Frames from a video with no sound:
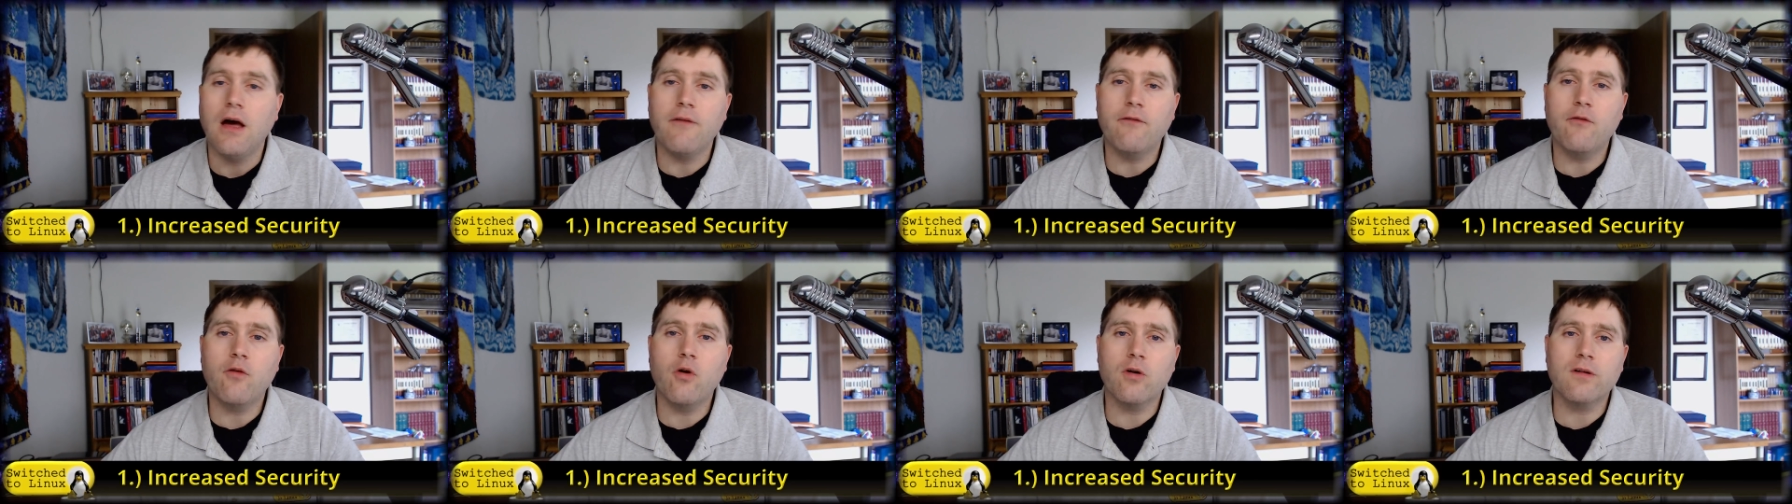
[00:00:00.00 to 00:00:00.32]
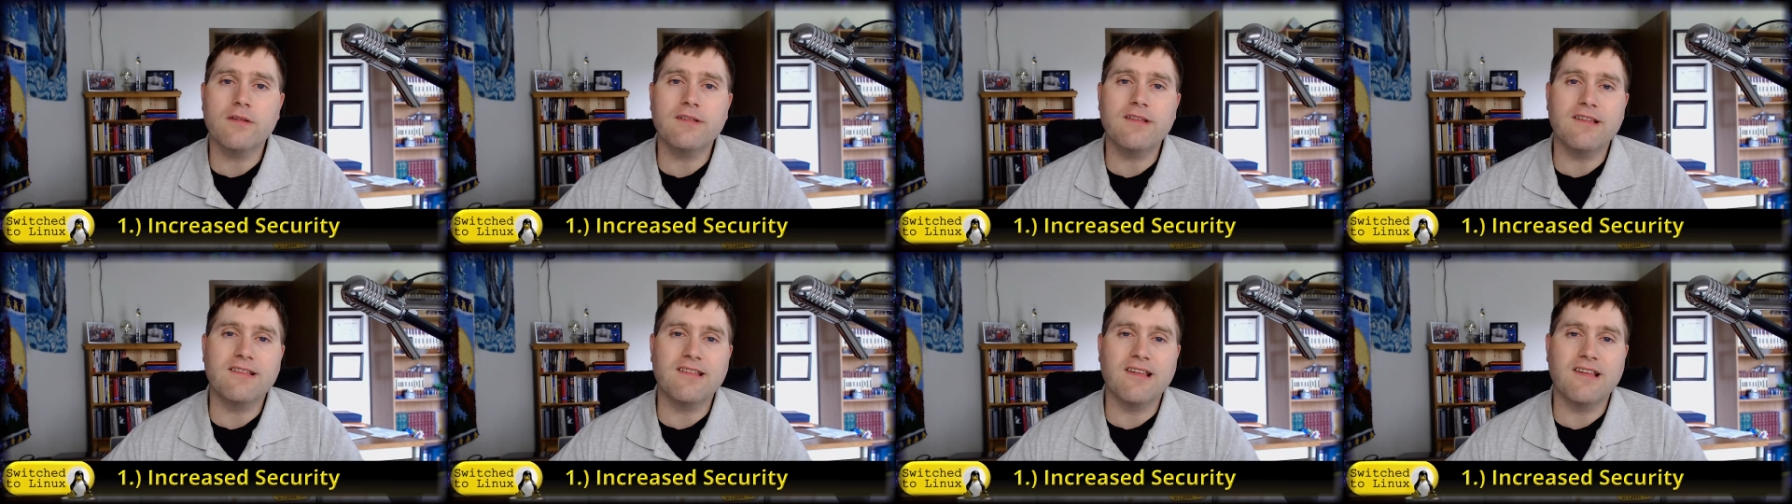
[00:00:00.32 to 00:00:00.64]
Of
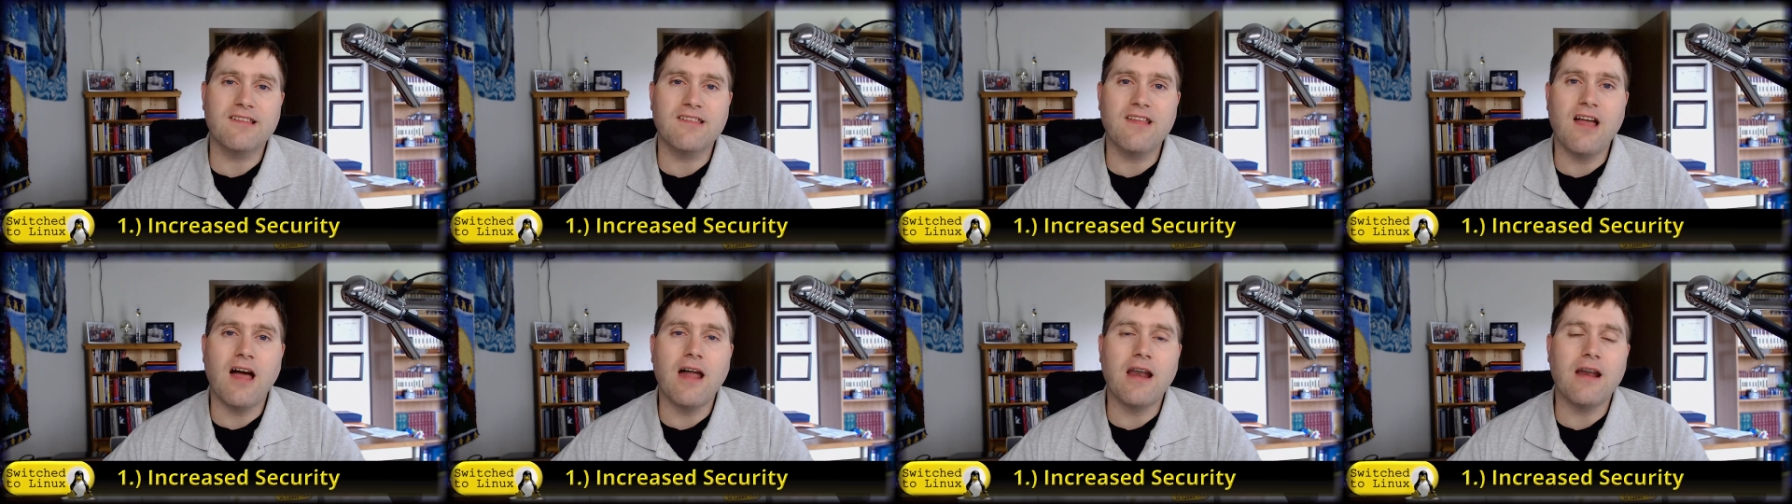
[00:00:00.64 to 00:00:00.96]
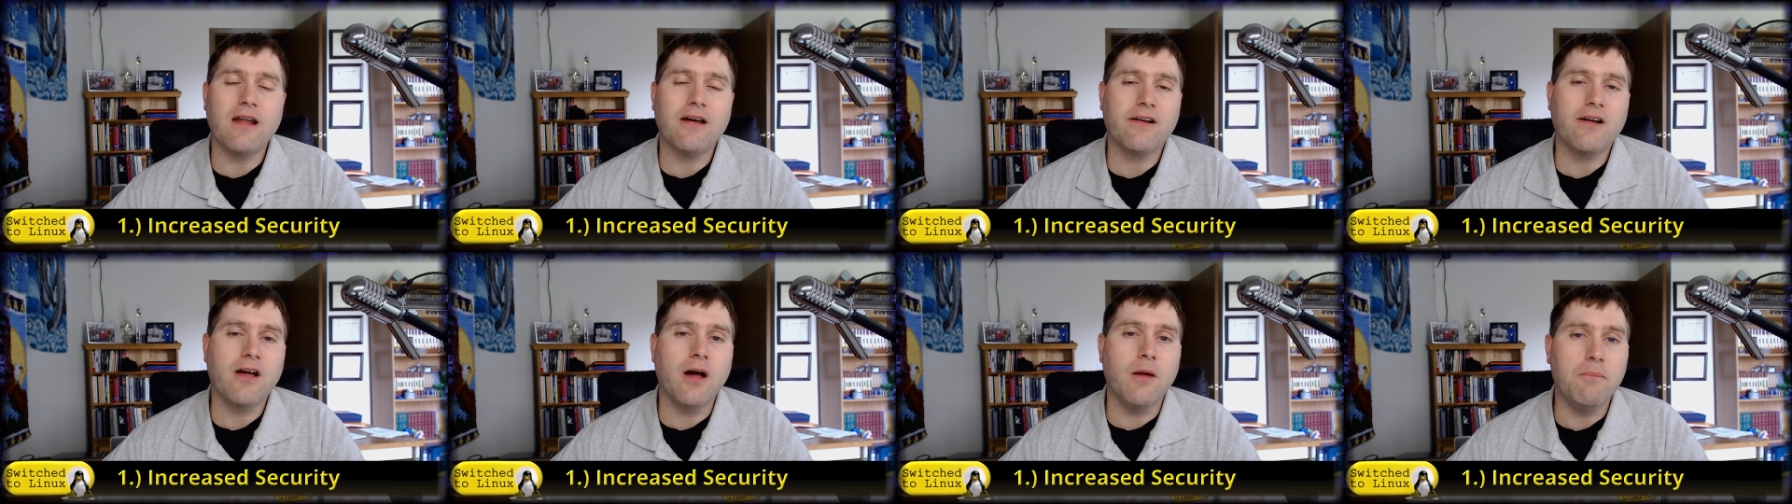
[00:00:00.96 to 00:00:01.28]
course, this is
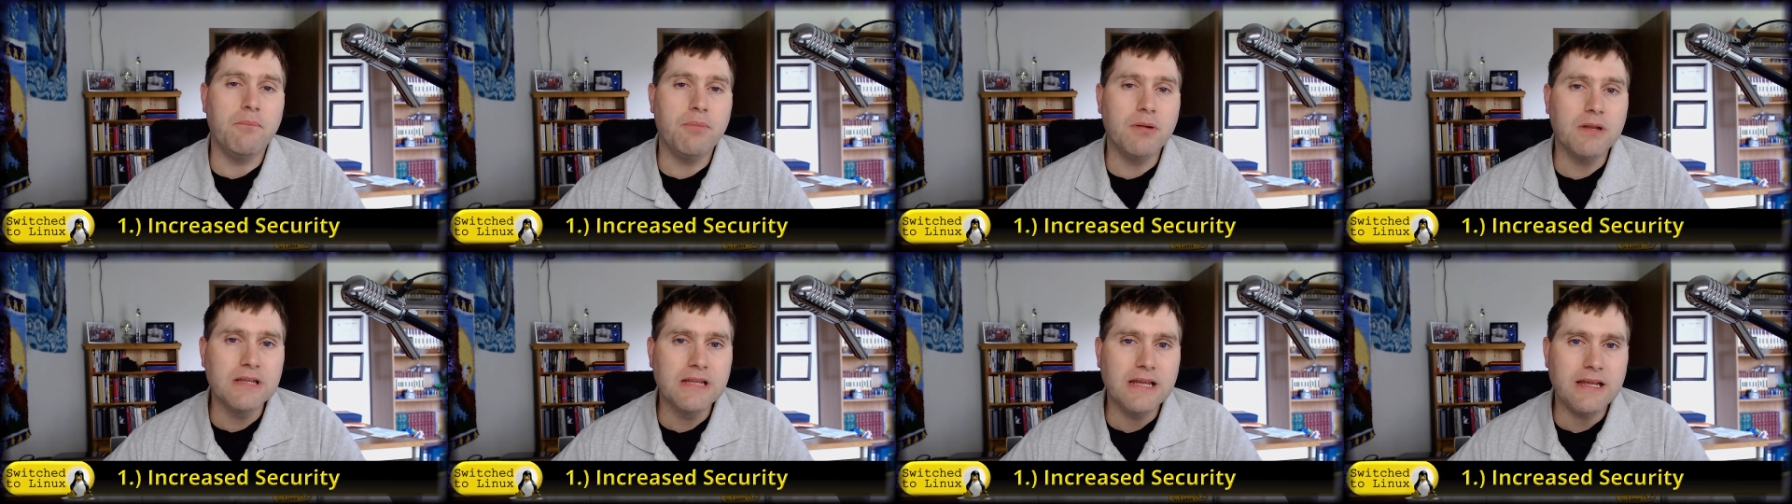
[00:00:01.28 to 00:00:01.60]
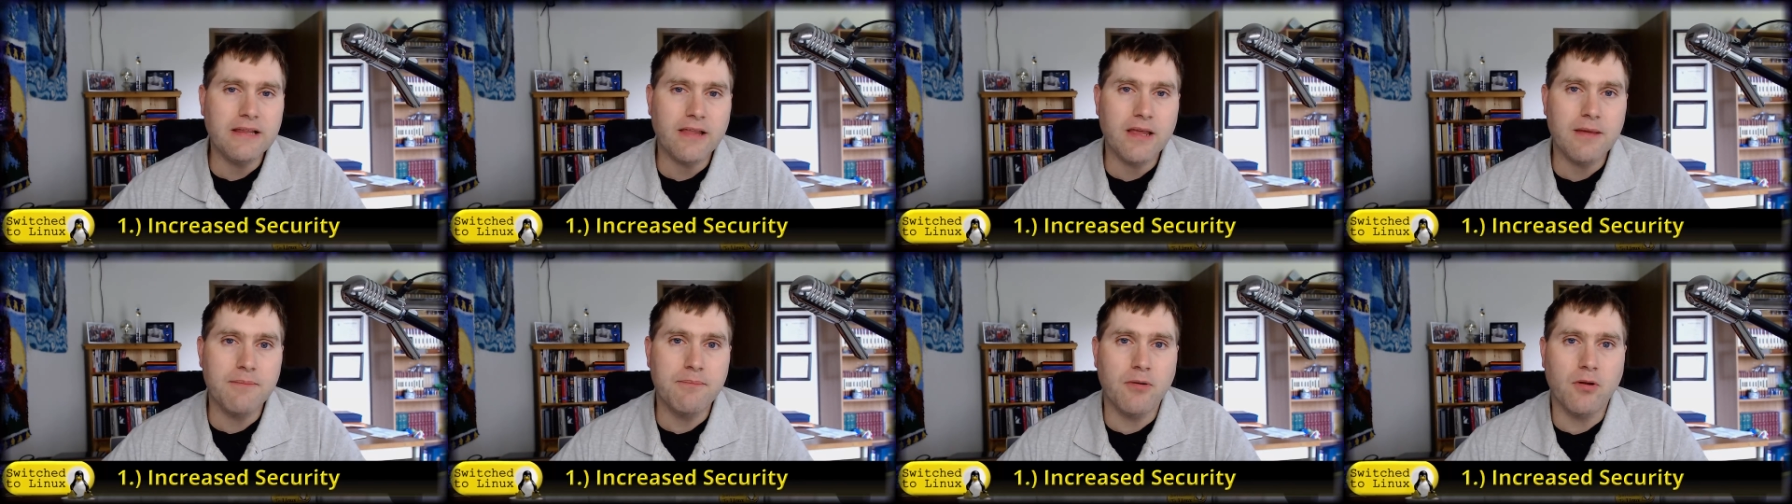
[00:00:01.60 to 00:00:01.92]
not
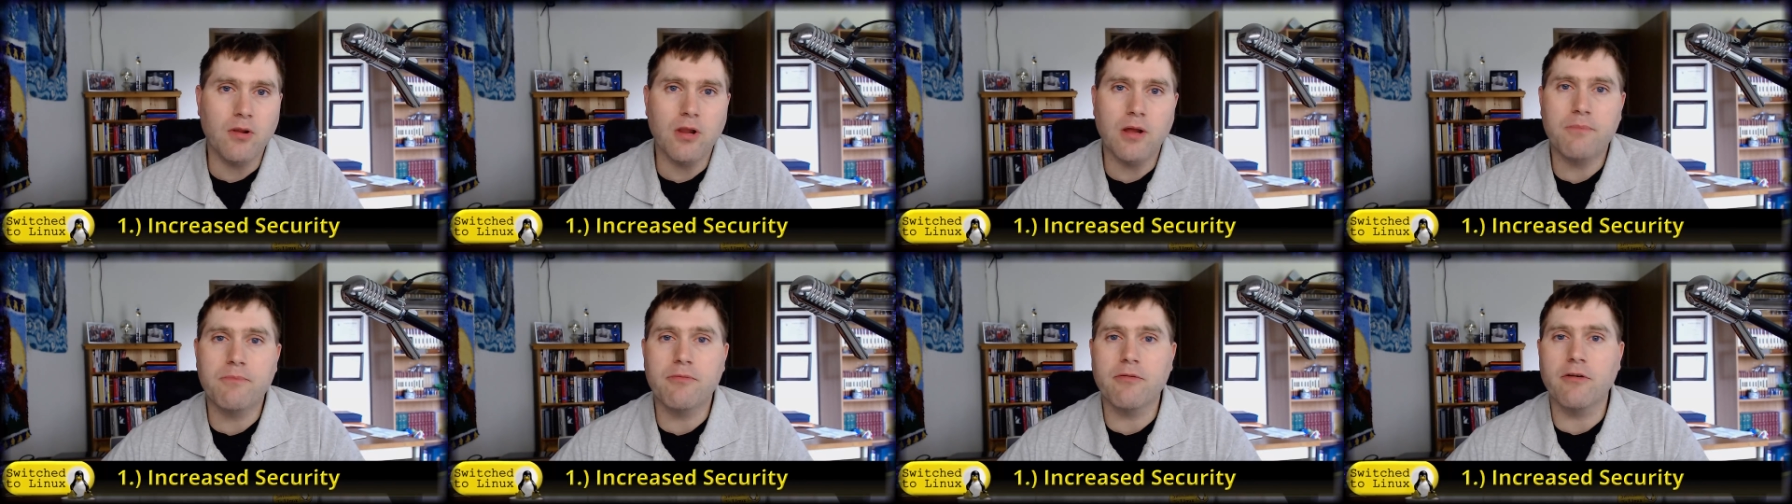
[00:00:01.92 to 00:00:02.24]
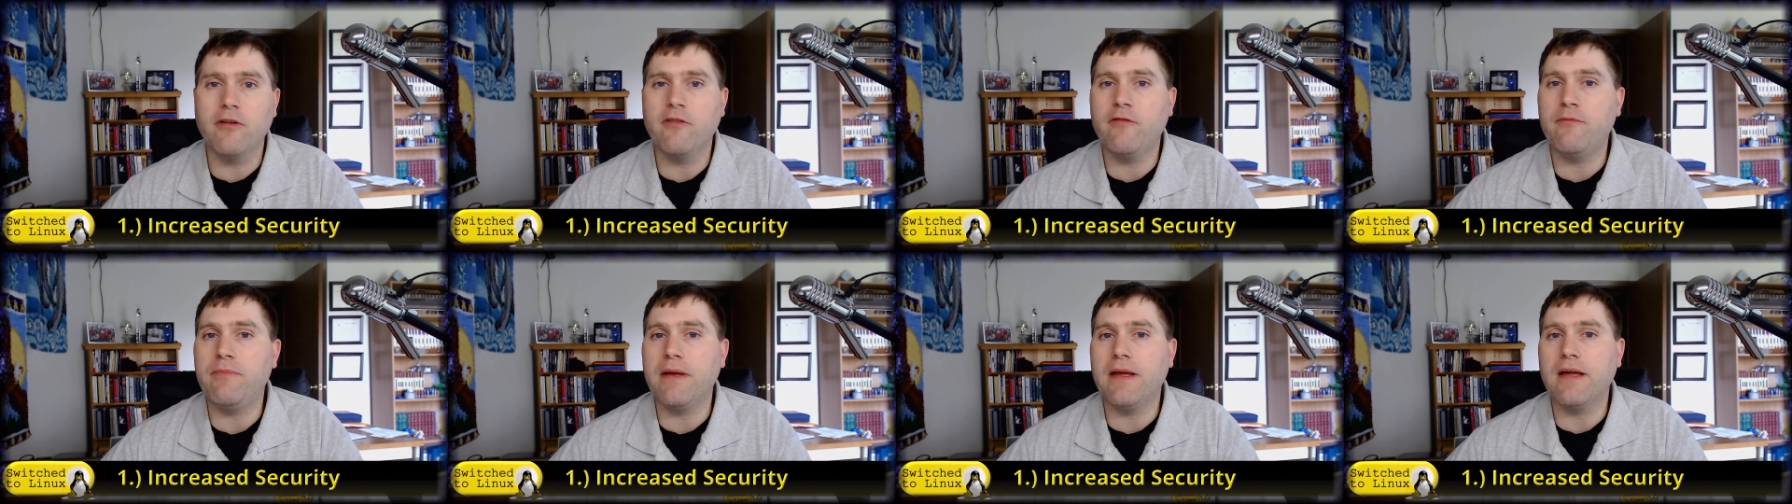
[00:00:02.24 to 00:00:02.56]
completely
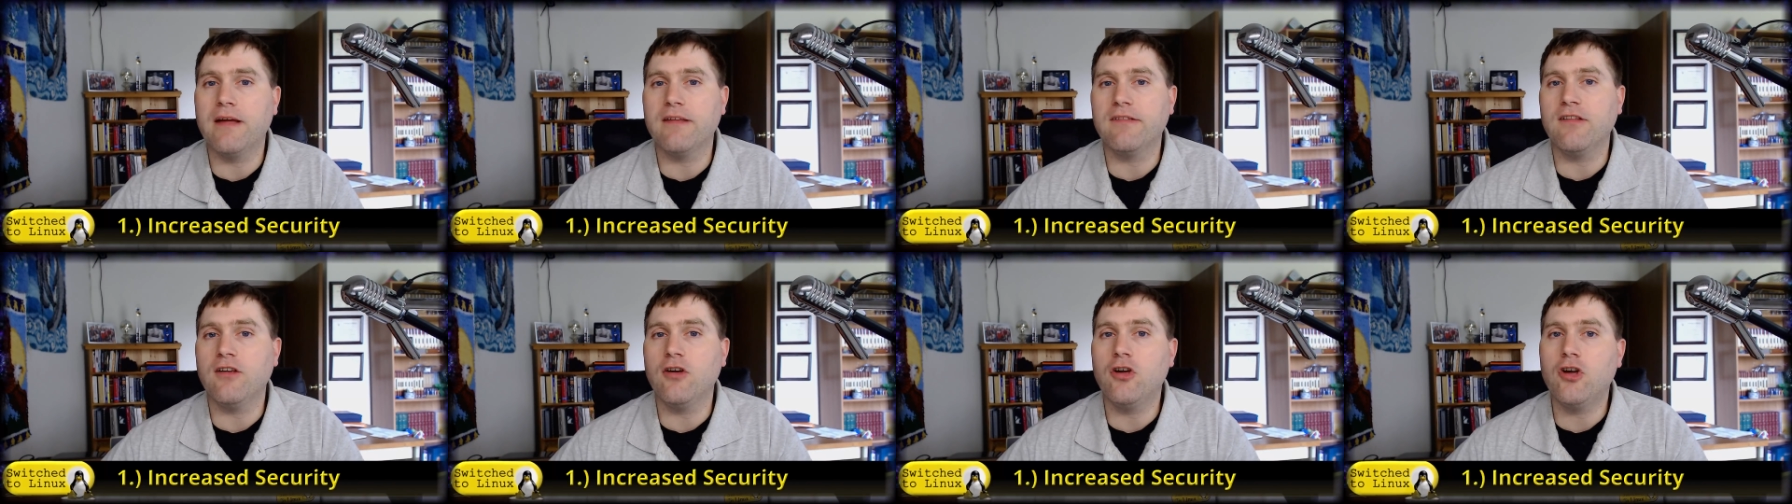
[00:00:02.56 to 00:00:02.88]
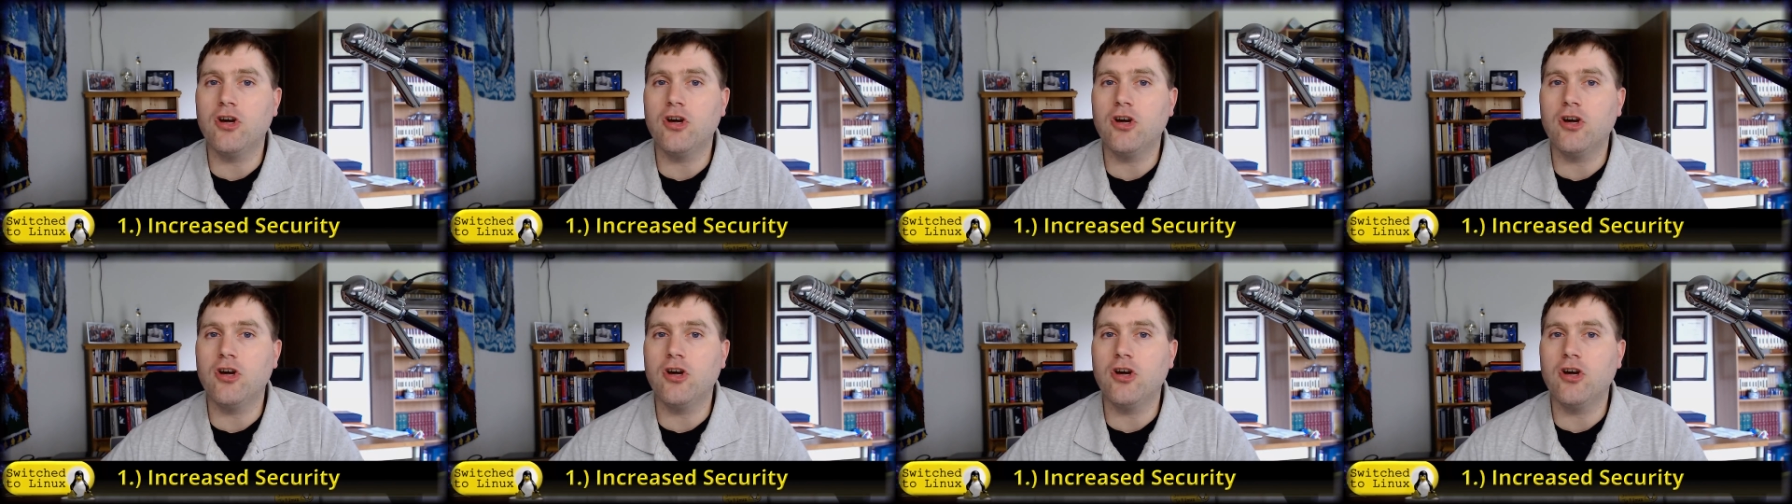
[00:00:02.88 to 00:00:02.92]
bulletproof because